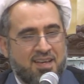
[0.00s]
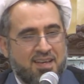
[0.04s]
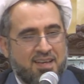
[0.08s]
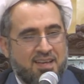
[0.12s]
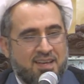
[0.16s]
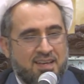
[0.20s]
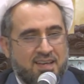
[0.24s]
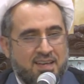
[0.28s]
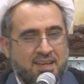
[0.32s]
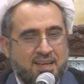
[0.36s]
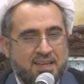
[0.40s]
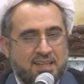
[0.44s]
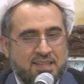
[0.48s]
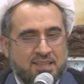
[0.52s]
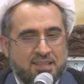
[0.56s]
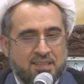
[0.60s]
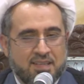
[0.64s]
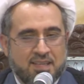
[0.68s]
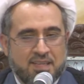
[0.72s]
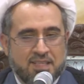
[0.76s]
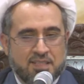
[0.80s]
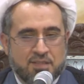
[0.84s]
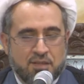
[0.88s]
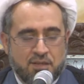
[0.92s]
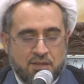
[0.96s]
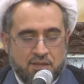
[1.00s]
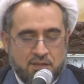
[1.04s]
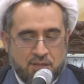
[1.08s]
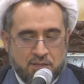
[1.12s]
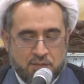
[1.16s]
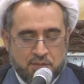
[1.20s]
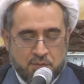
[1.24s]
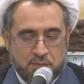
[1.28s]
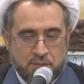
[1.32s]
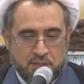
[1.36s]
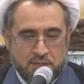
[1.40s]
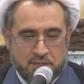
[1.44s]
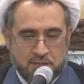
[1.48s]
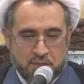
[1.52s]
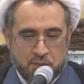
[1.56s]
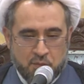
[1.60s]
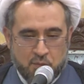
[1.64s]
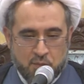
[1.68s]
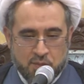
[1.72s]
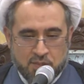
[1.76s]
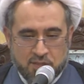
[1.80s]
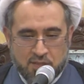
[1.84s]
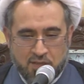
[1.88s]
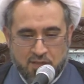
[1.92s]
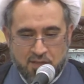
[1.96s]
And I ask Allah subhanahu wa
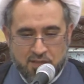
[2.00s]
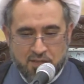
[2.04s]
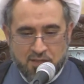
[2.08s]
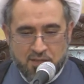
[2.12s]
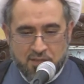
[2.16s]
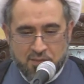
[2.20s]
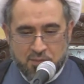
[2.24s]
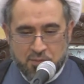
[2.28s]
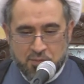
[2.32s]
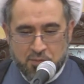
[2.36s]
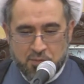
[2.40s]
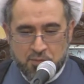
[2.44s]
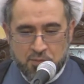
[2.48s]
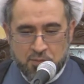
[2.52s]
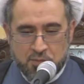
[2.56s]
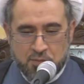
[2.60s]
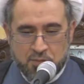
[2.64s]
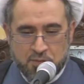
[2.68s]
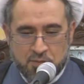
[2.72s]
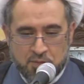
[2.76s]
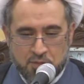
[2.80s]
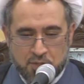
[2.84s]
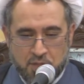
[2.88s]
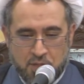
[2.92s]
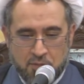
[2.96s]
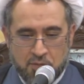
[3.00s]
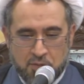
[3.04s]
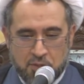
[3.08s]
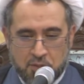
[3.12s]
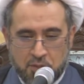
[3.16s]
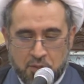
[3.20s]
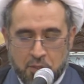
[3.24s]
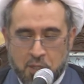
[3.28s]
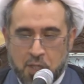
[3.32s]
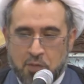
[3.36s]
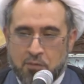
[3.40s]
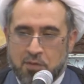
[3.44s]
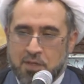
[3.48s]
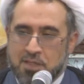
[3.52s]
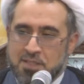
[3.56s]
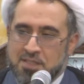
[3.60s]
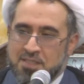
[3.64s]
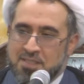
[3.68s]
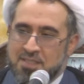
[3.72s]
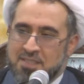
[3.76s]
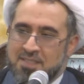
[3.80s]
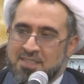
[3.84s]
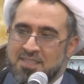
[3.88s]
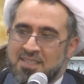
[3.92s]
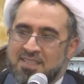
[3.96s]
ta'ala to shower all of
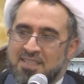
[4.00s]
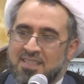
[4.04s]
us